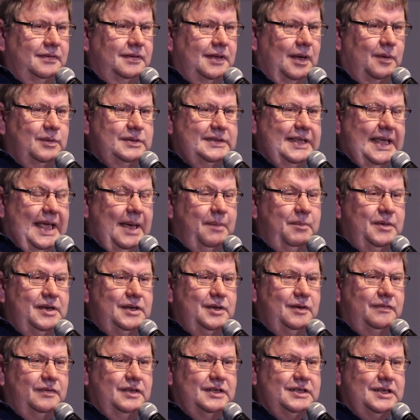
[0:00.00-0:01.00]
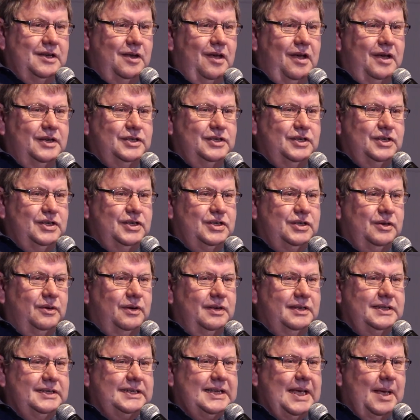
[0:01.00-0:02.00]
I was the MD of this large
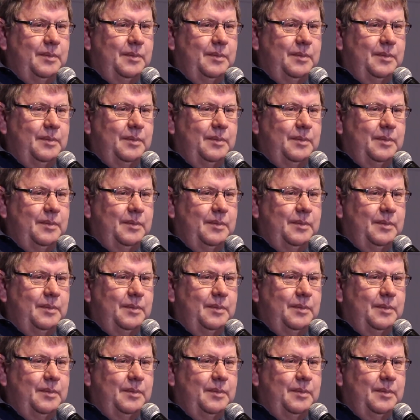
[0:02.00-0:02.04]
insurance